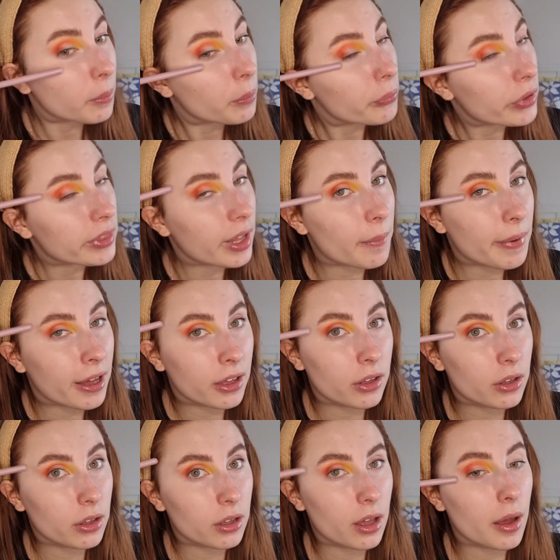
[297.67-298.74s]
bring that back
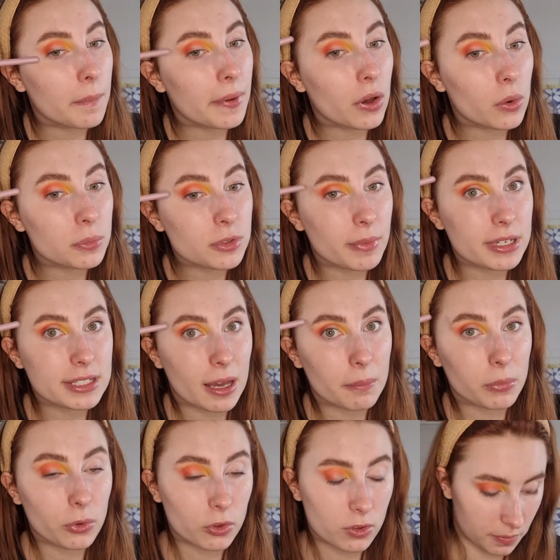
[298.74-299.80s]
a bit up to my
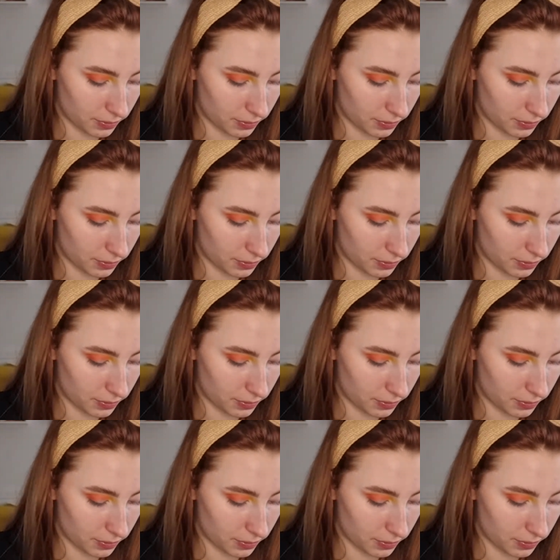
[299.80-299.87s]
temples.